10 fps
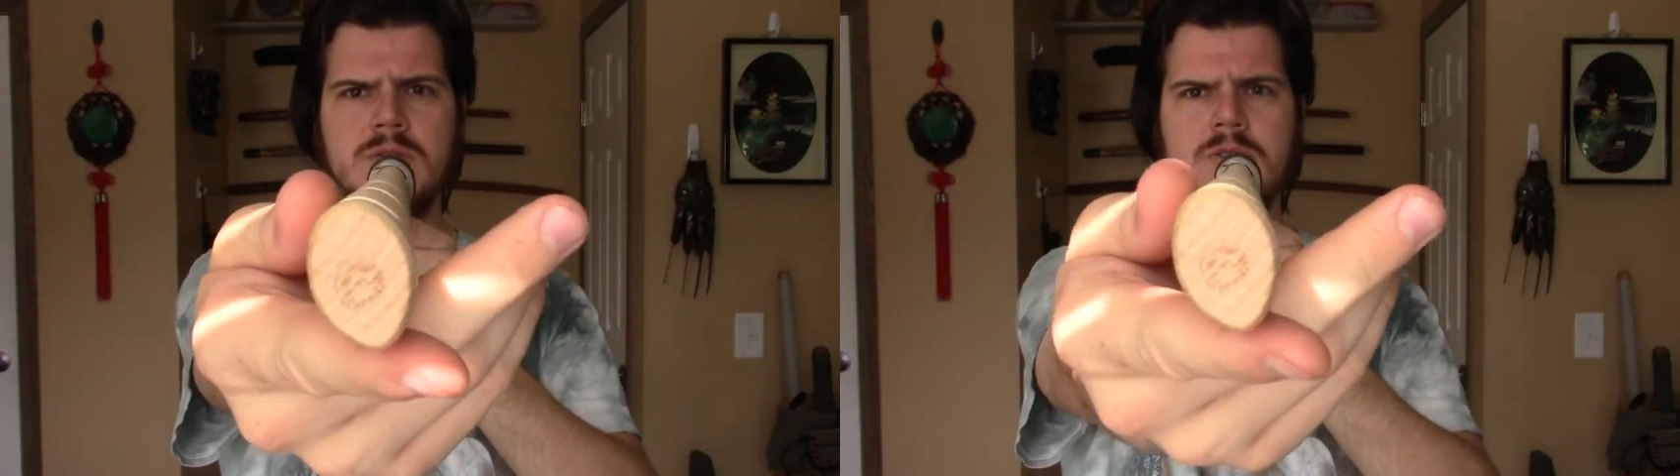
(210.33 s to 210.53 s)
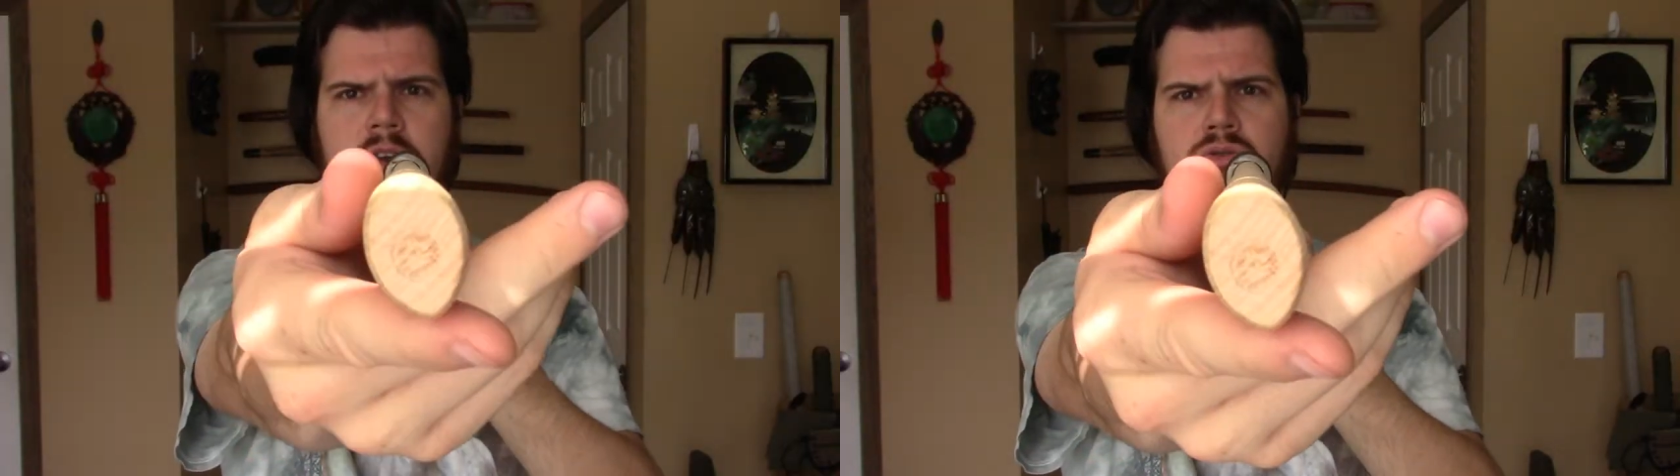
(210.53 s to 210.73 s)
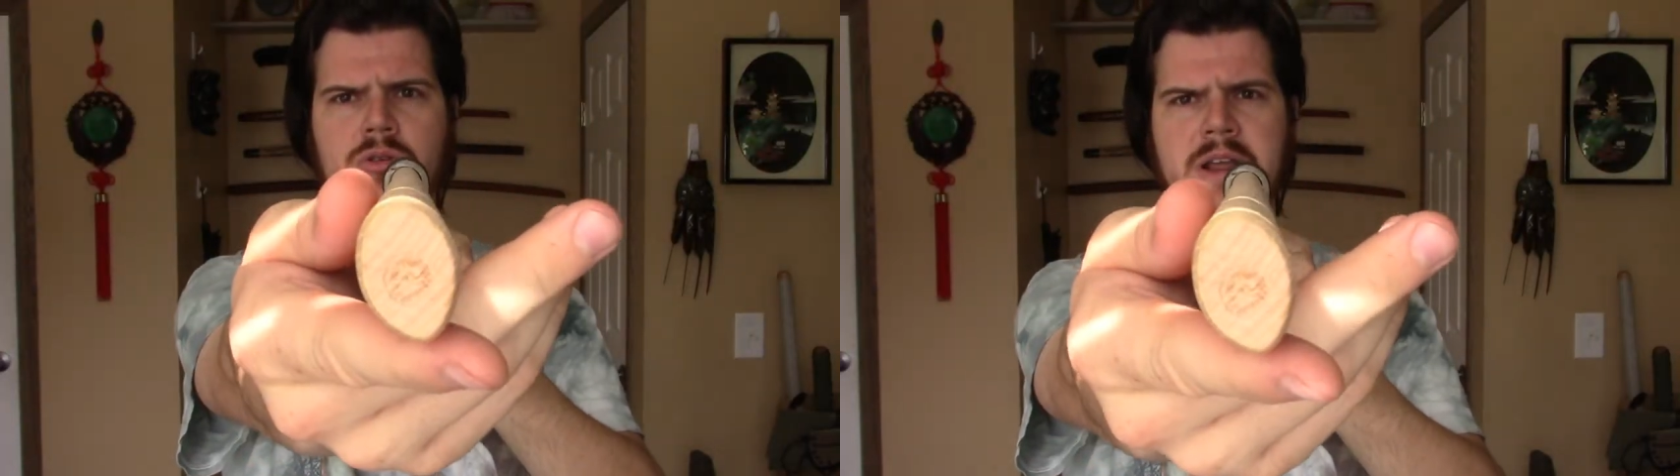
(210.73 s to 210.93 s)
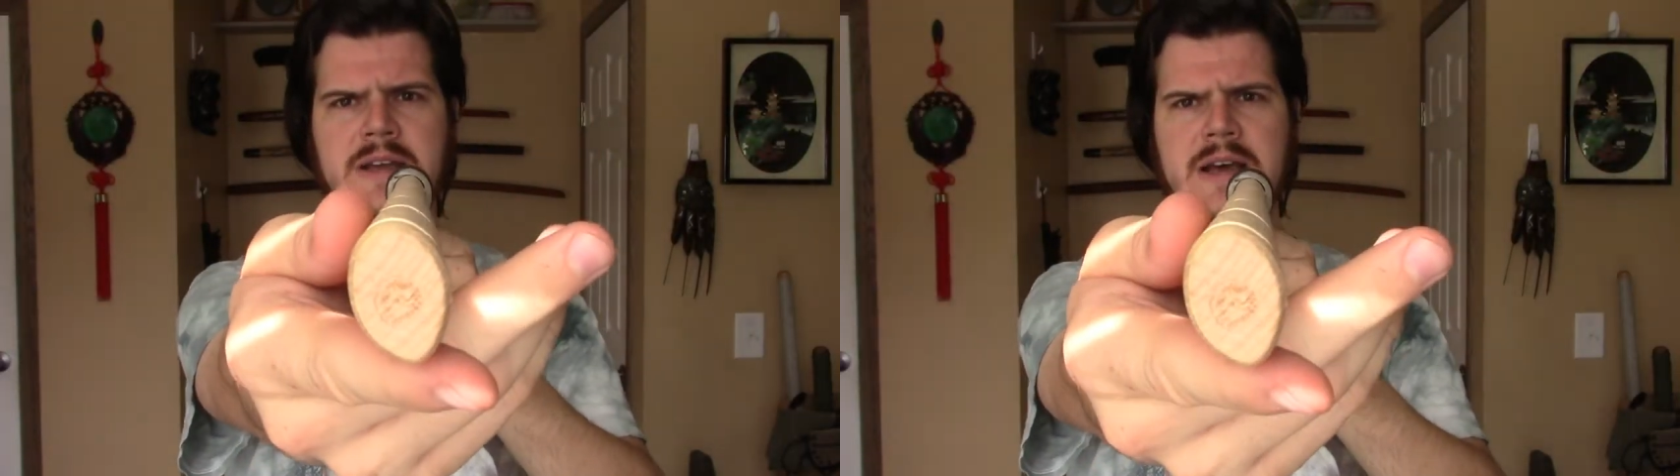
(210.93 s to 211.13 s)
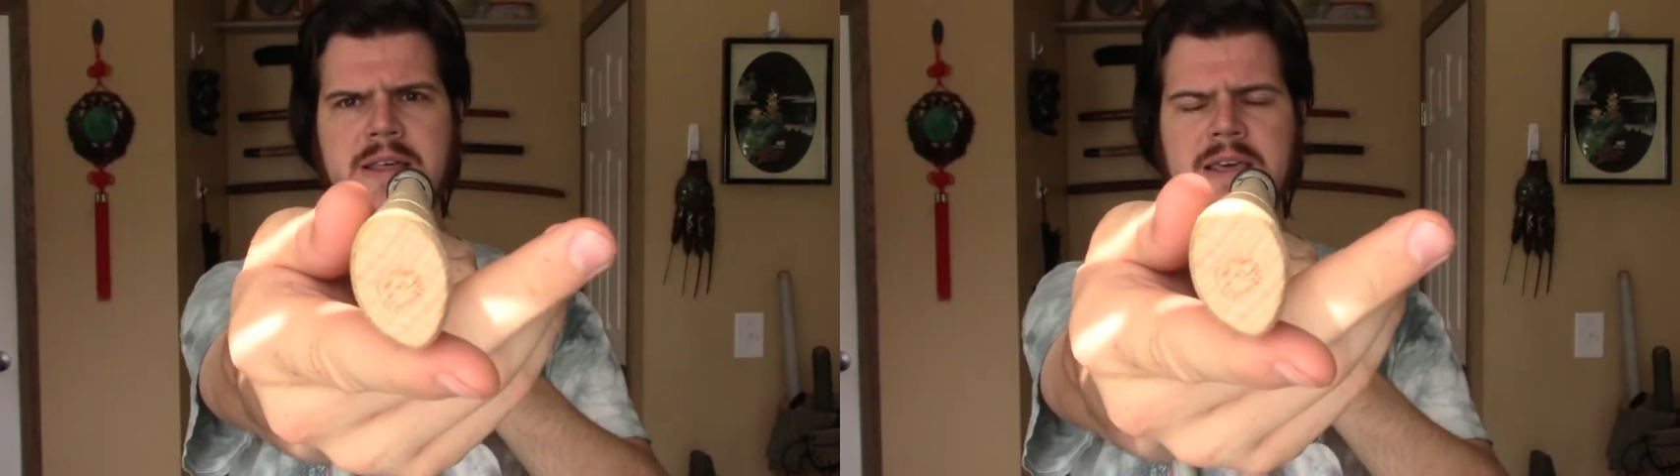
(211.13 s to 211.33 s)
The
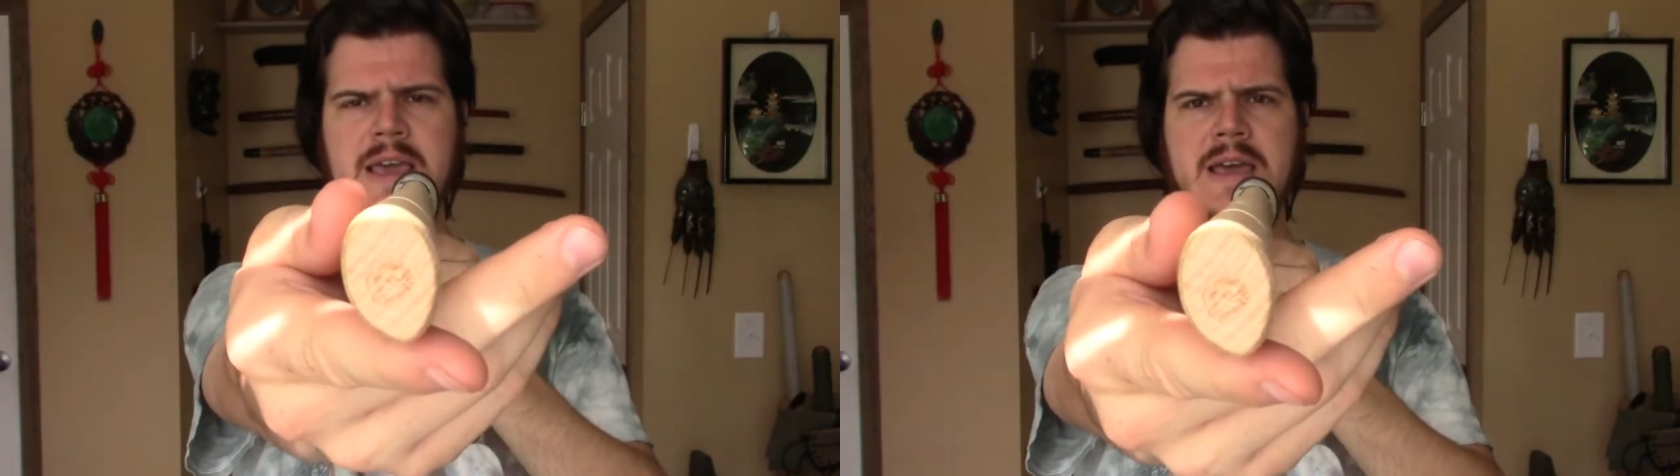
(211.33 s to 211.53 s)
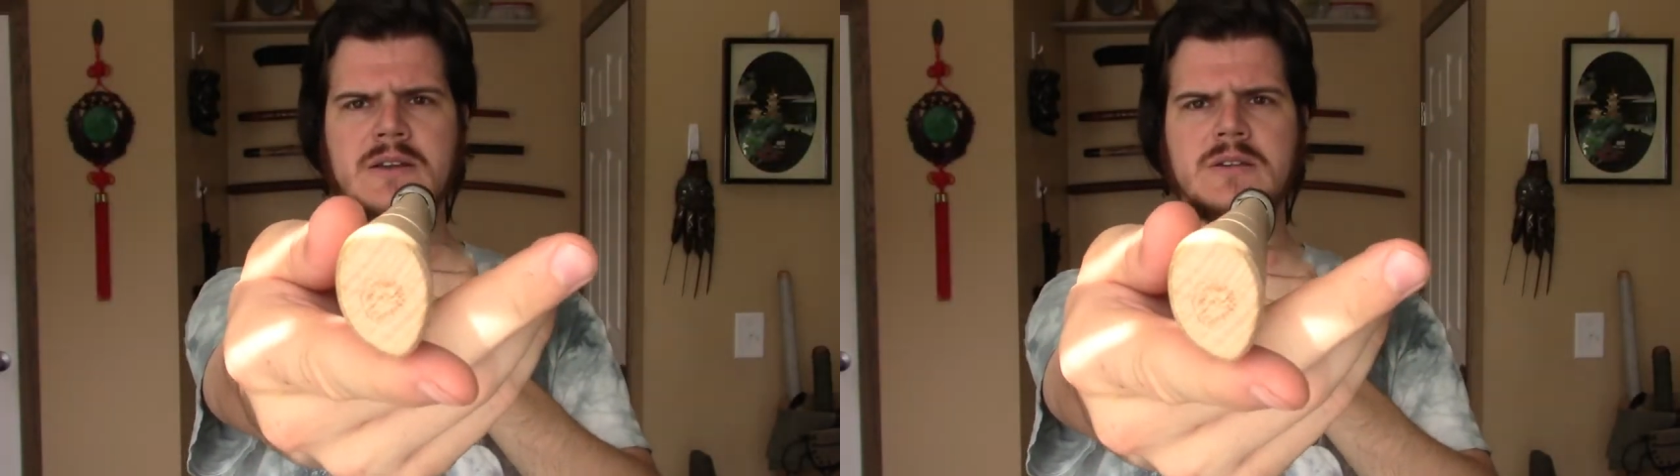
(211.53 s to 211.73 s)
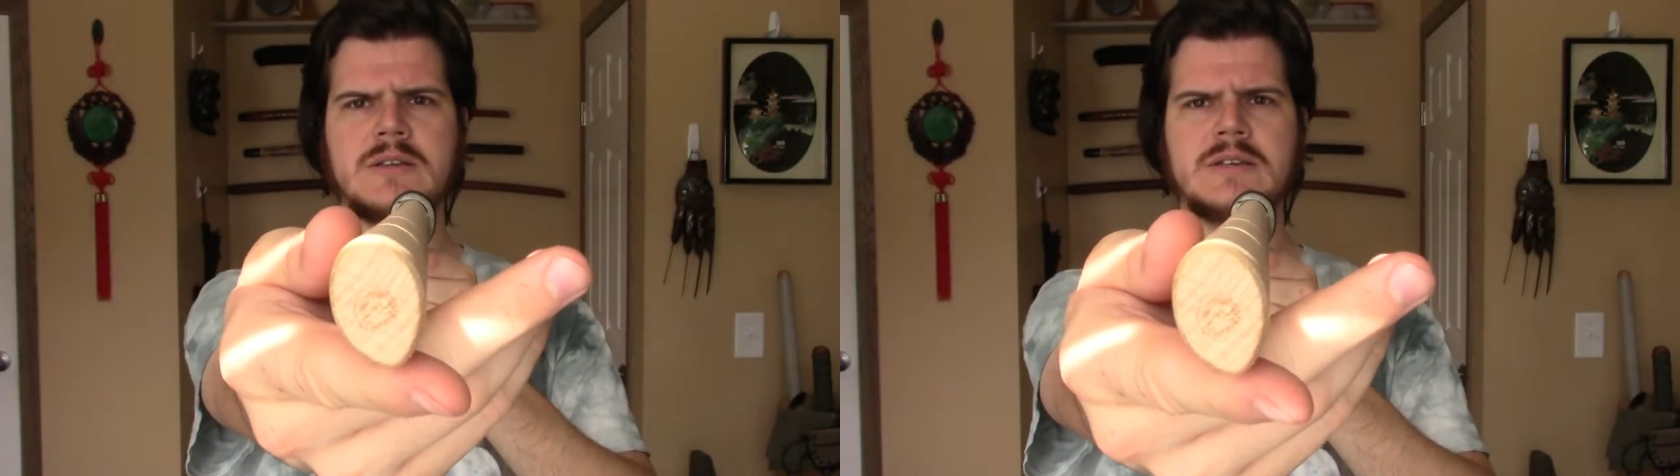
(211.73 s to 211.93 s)
grain on the handle